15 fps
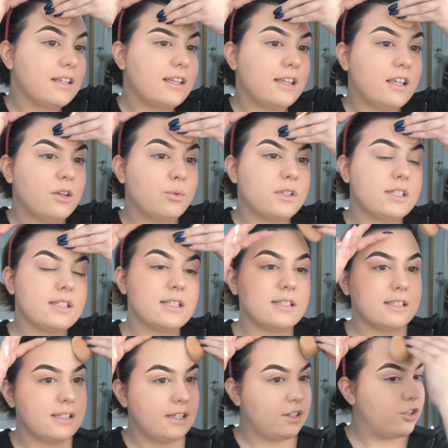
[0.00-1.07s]
He was a
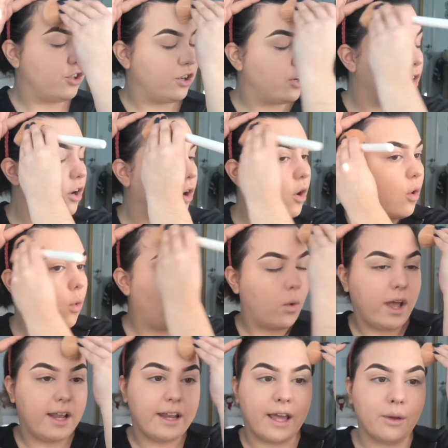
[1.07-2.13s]
senior
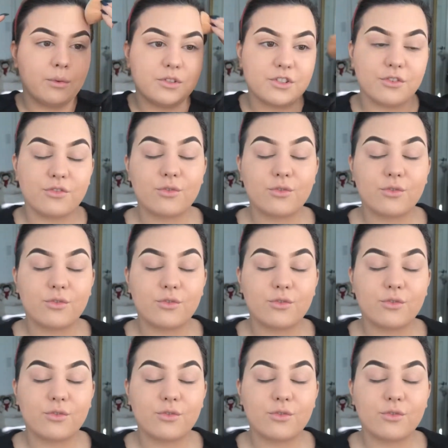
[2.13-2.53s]
when I was a